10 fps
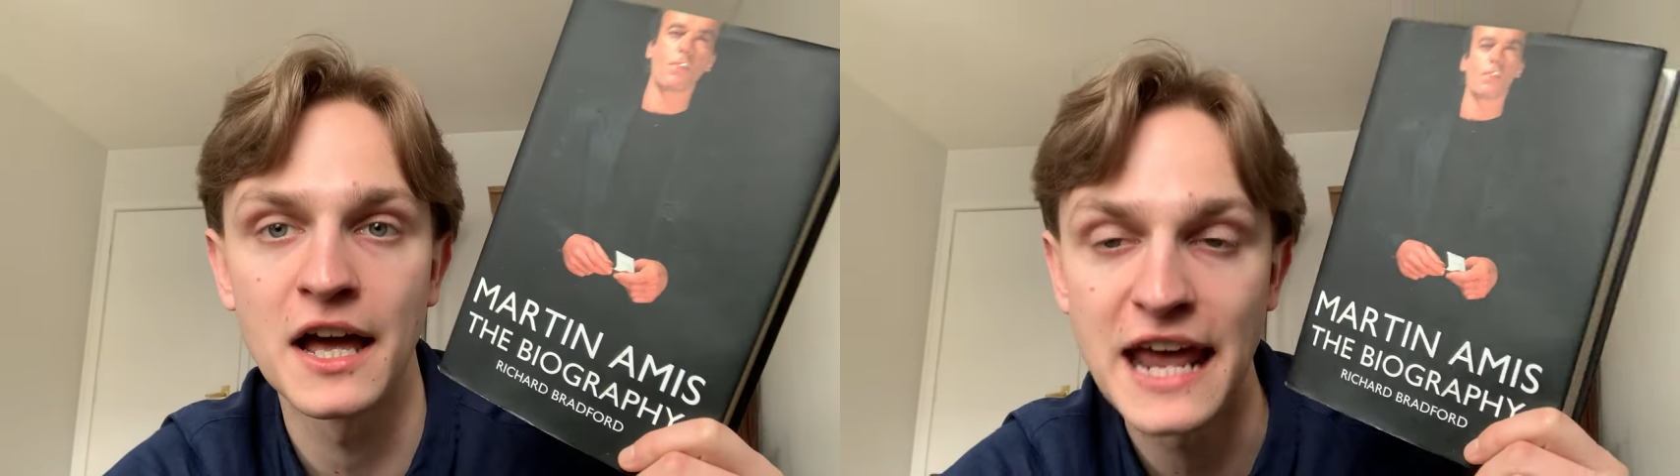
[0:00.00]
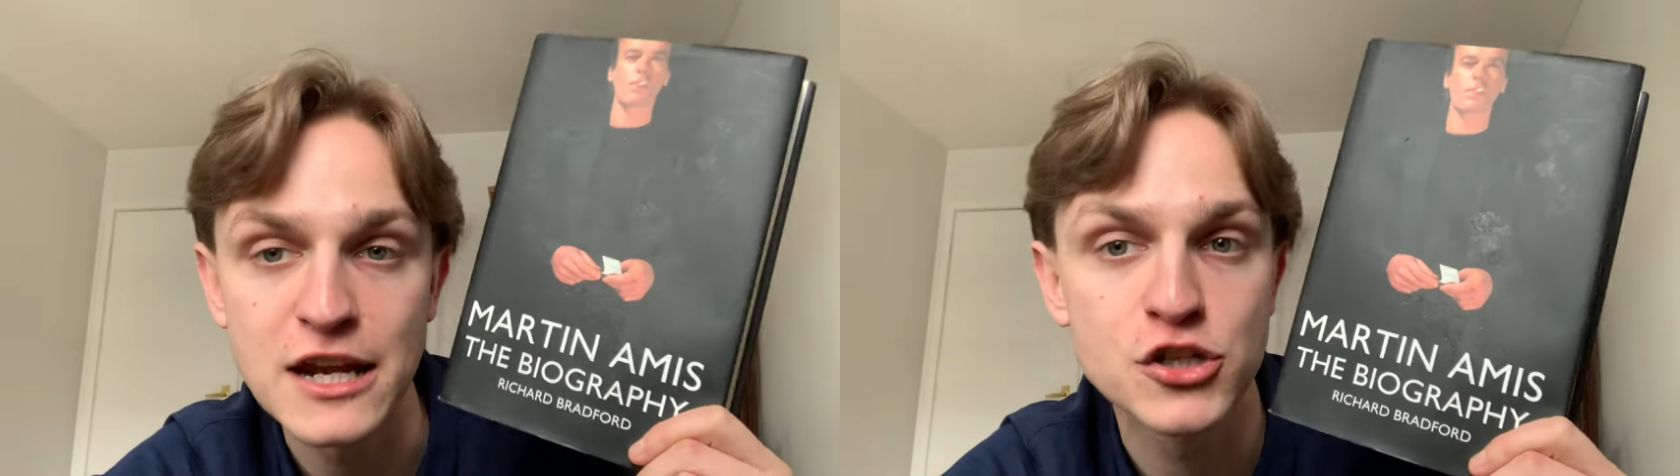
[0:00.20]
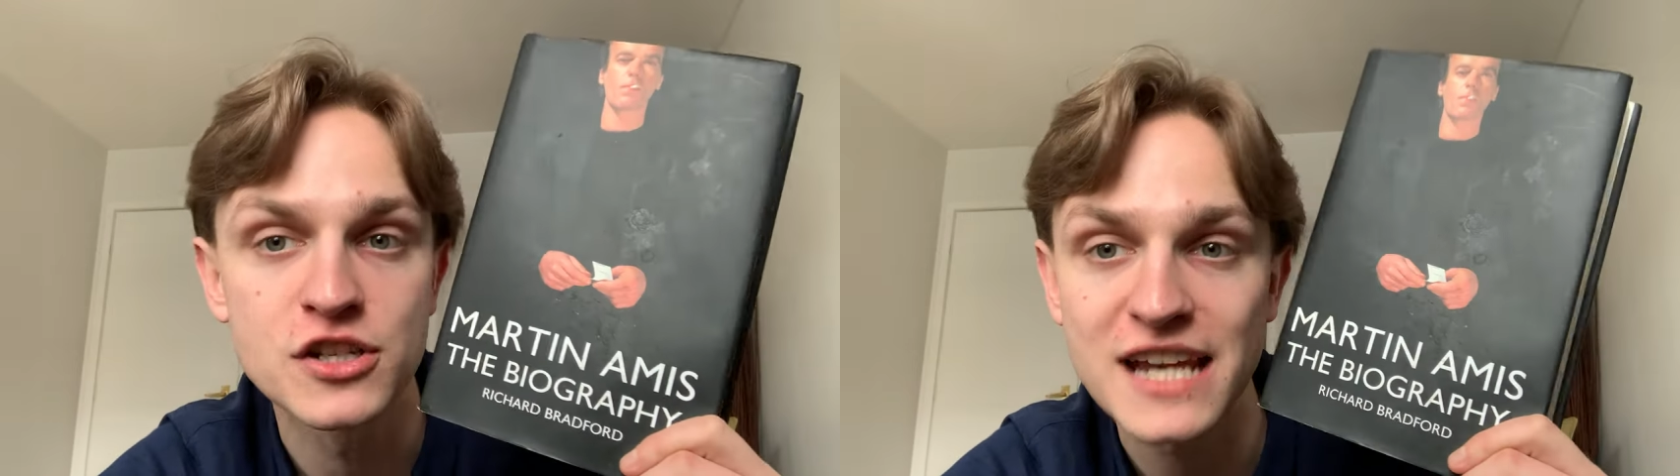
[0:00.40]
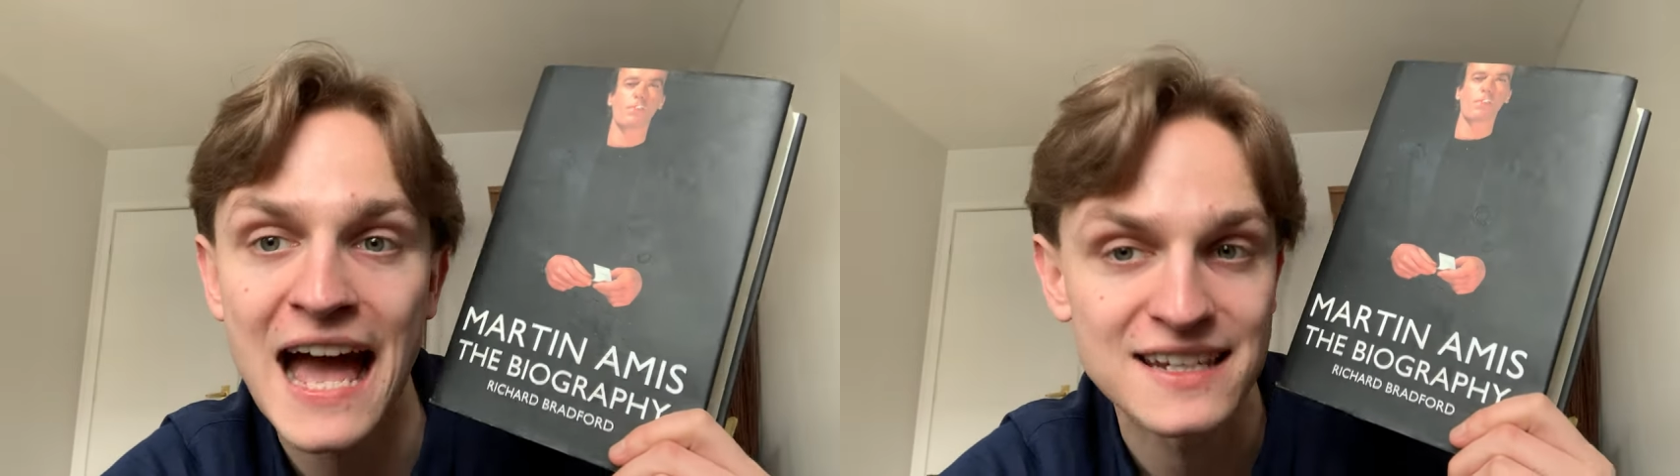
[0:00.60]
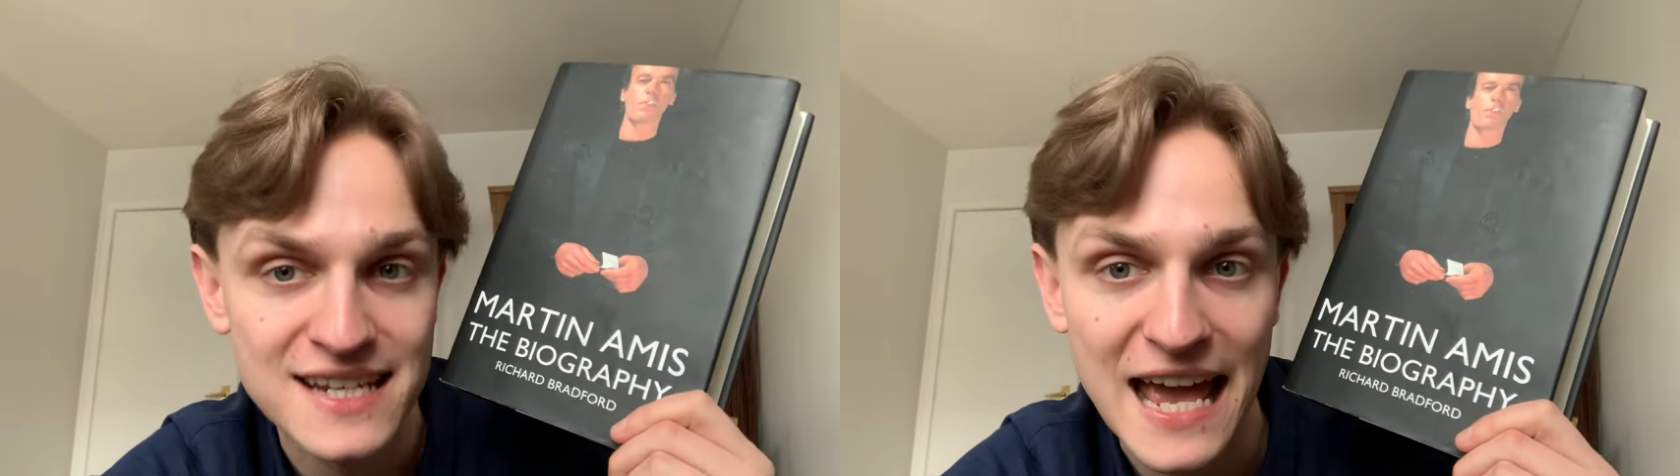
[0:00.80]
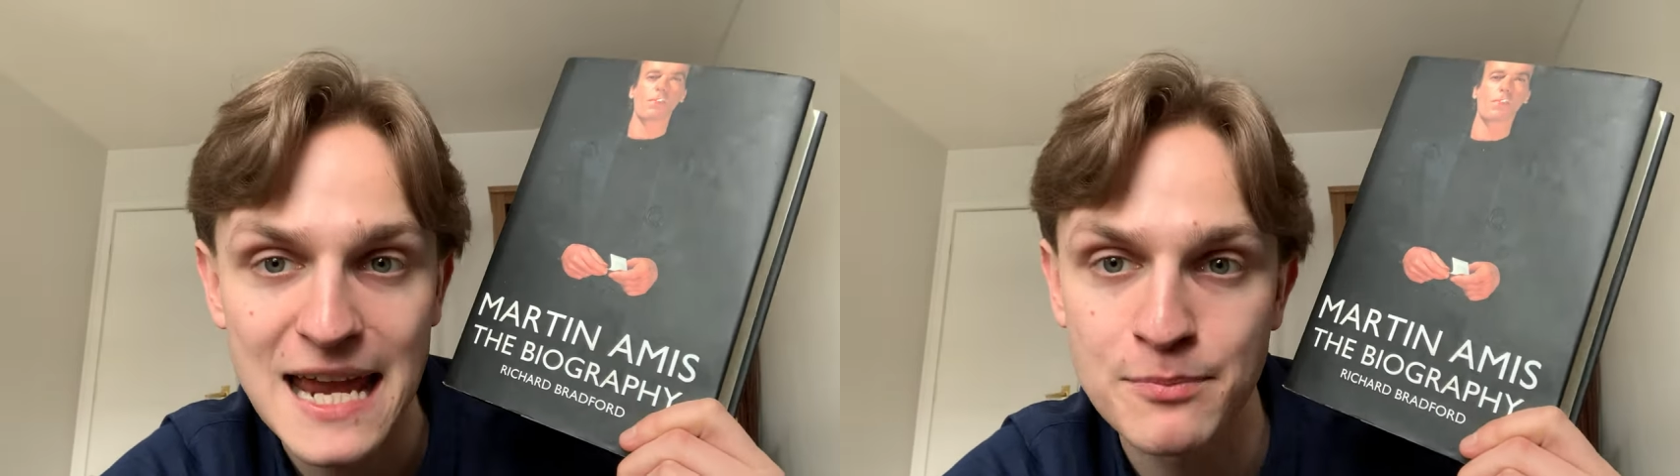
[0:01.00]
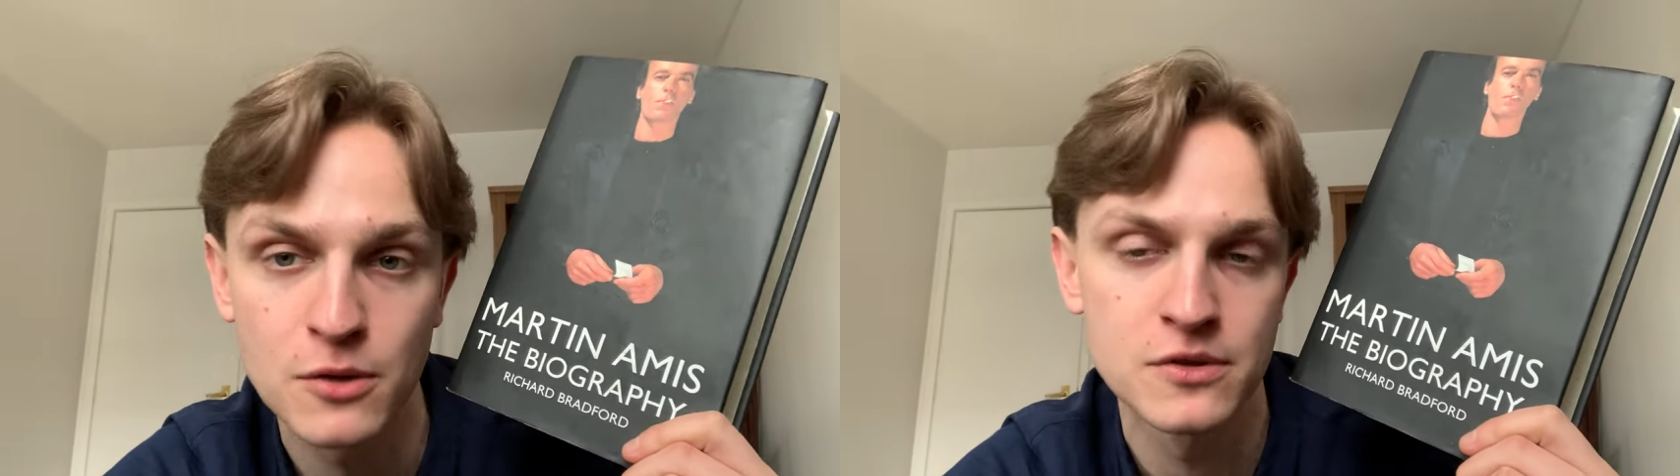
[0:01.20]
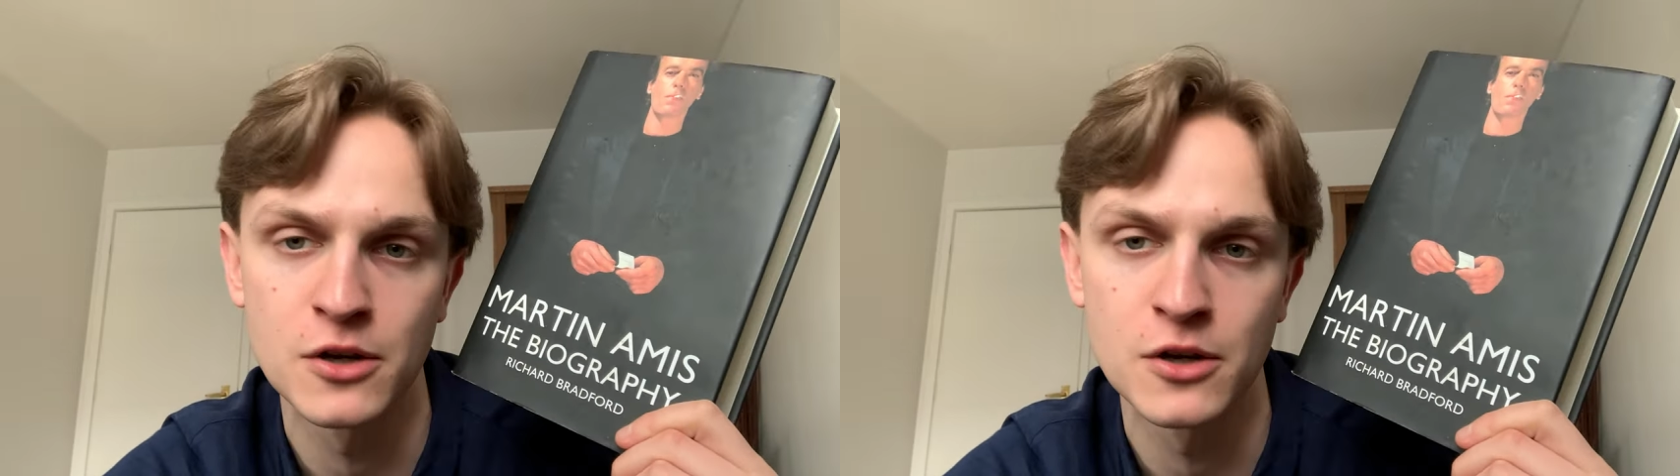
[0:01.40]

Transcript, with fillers: an agent at Cape that,